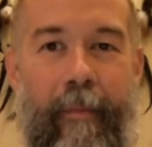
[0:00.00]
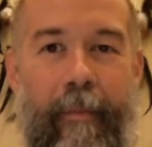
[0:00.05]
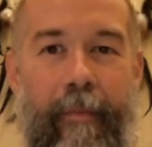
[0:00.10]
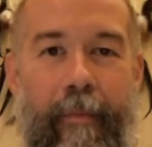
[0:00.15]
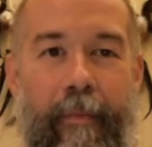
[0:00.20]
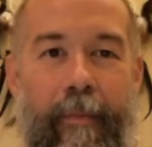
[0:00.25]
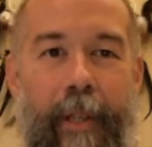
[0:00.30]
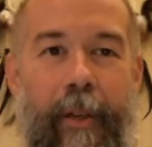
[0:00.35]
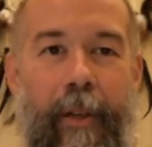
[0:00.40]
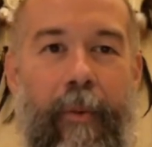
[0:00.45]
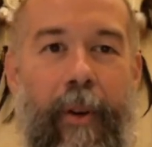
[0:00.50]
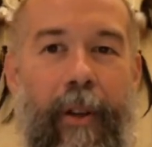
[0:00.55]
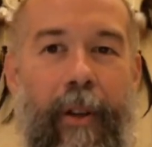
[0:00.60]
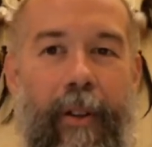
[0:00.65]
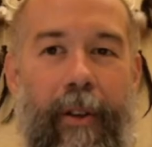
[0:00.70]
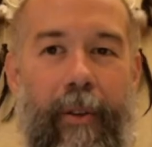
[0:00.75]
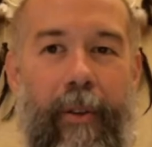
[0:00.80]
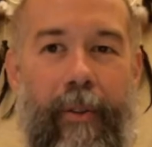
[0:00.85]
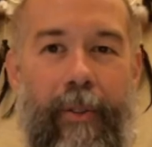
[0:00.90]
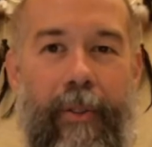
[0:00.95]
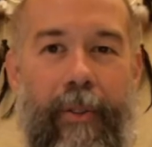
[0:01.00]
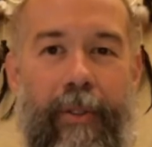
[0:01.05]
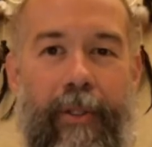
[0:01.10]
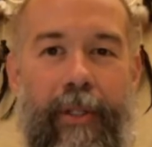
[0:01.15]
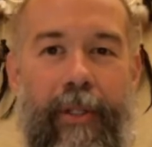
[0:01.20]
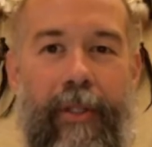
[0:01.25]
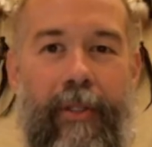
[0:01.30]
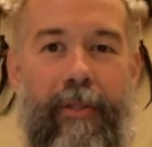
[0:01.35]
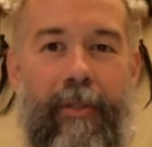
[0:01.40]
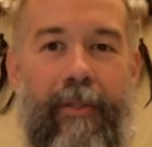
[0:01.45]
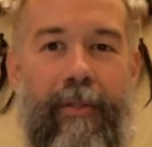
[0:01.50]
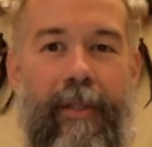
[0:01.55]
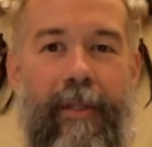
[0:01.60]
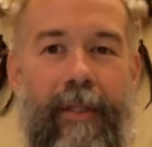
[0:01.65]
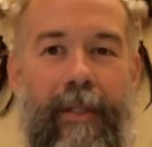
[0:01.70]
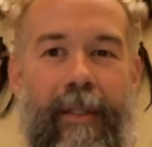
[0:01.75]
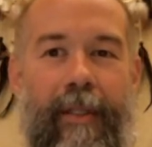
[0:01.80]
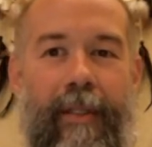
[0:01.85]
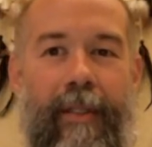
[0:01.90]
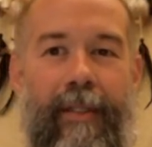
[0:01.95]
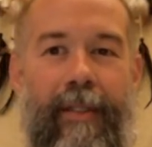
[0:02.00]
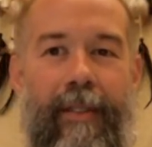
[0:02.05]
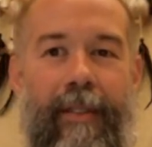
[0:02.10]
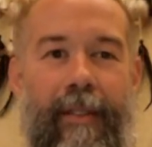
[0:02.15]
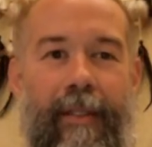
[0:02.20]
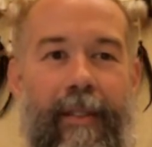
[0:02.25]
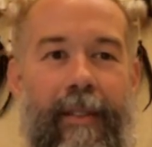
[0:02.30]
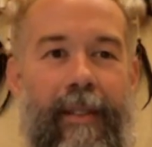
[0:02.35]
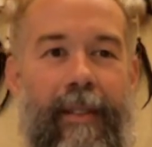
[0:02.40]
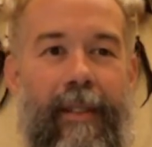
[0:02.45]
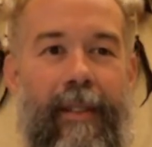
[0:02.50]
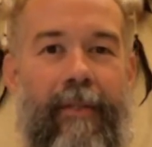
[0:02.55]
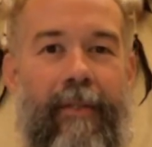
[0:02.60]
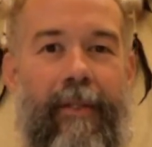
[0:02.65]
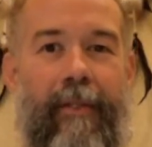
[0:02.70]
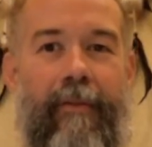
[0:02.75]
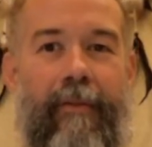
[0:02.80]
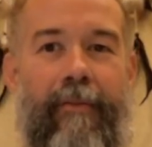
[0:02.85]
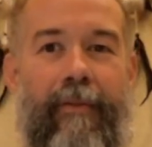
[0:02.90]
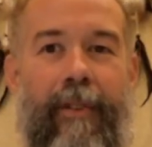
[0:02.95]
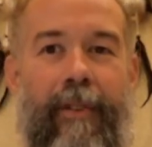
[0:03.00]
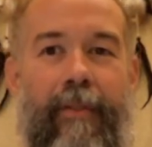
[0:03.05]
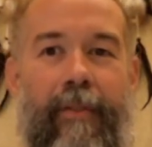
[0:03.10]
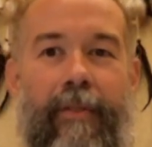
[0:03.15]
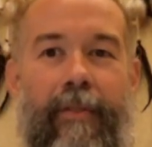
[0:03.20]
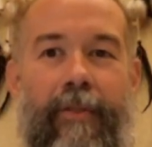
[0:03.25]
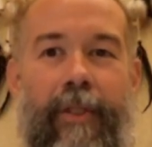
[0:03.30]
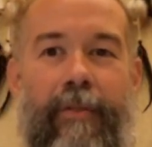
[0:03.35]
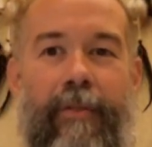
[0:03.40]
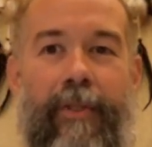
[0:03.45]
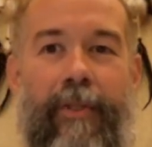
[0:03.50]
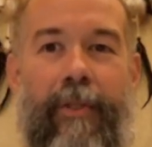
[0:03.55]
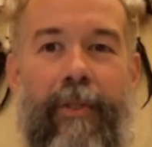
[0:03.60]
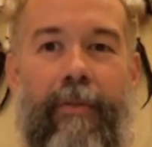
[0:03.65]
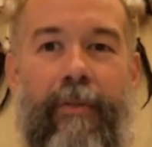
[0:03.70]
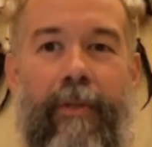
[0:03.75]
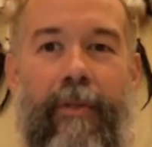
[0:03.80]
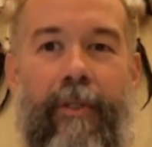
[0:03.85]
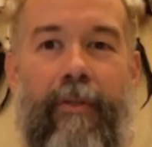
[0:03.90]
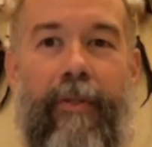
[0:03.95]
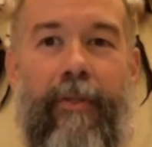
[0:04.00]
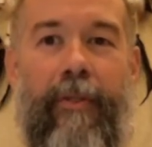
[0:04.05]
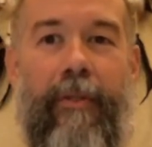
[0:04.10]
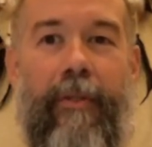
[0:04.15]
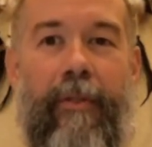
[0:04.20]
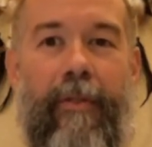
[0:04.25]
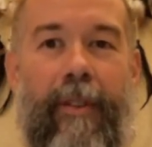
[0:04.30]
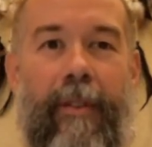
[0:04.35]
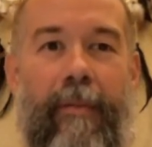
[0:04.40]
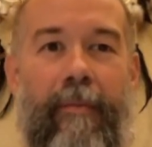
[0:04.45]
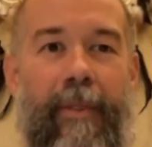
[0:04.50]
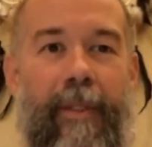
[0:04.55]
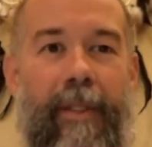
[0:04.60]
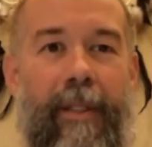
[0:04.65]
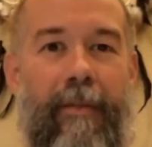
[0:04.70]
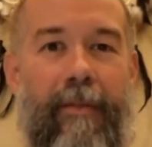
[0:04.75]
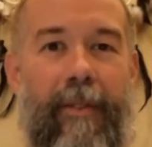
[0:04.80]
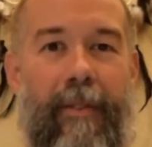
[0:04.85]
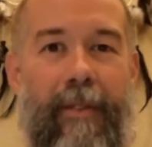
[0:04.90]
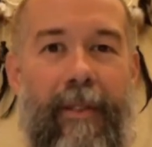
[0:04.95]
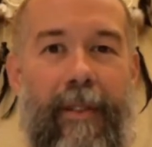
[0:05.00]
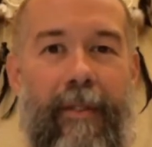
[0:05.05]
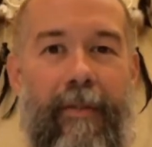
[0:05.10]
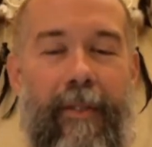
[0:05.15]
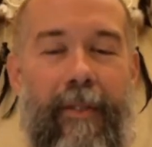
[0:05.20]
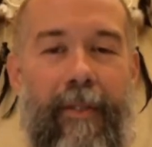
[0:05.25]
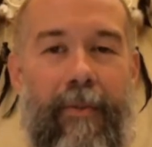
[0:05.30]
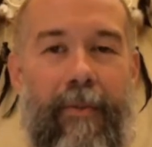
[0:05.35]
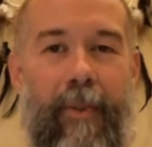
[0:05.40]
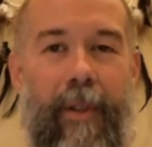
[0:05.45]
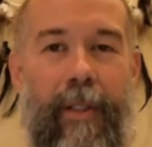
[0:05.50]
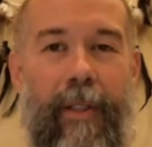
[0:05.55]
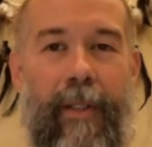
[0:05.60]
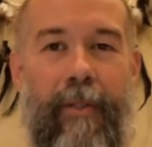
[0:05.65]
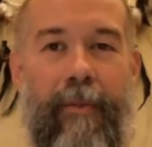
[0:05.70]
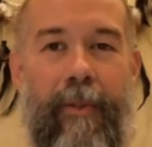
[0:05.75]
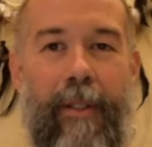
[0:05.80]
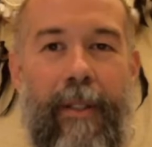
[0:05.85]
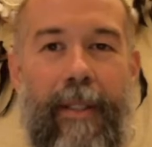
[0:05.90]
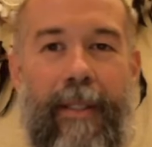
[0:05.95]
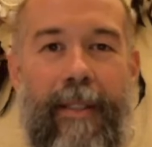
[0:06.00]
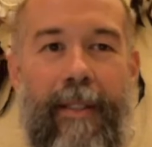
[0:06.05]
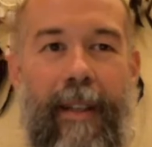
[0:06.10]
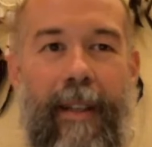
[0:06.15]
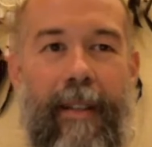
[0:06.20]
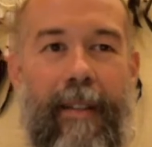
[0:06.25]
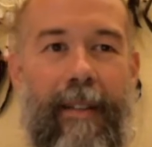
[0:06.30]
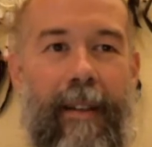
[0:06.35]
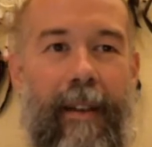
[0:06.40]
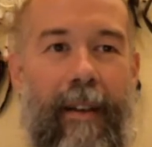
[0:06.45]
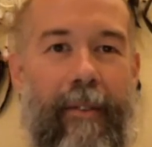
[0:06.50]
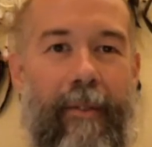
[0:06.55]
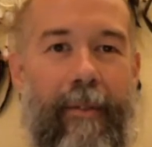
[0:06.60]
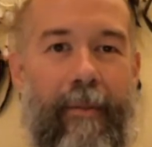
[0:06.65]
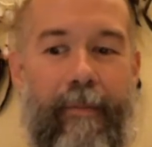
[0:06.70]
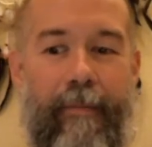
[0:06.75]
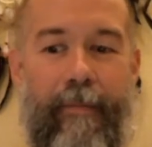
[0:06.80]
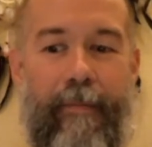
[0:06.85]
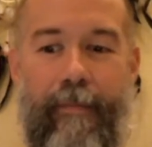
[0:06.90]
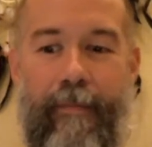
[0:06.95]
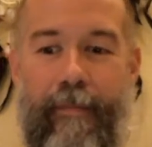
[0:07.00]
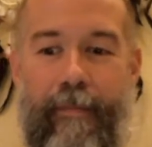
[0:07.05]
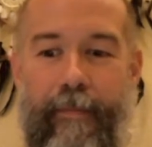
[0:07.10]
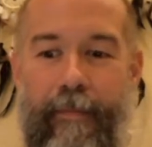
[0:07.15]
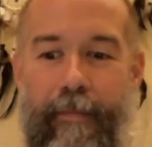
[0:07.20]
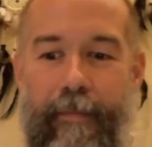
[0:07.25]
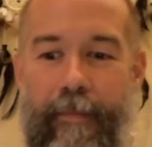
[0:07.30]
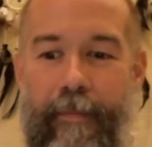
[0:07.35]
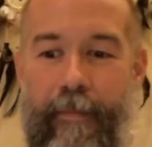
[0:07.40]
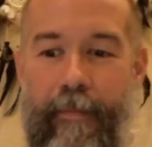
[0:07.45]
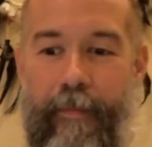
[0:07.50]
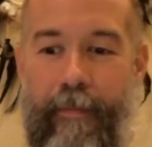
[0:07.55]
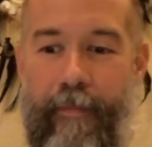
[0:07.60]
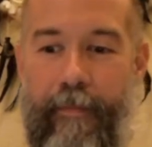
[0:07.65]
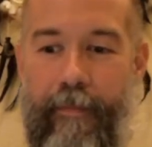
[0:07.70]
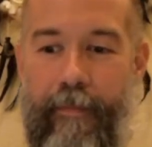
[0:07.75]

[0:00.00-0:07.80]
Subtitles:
Pick one of those. Just if you've drifted over a few of them, see if there's one that really stands out in